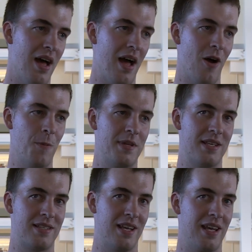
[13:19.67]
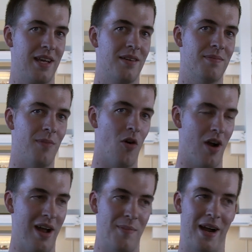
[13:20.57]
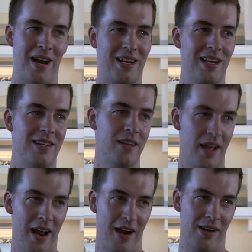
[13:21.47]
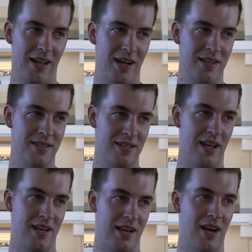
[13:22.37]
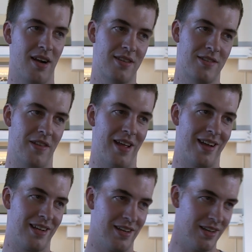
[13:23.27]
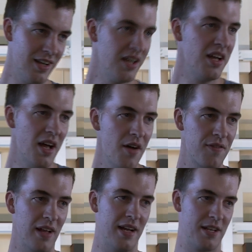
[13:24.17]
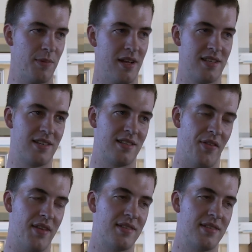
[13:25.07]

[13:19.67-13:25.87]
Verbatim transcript: I hope to see more American airlines in here so that I can fly to places in the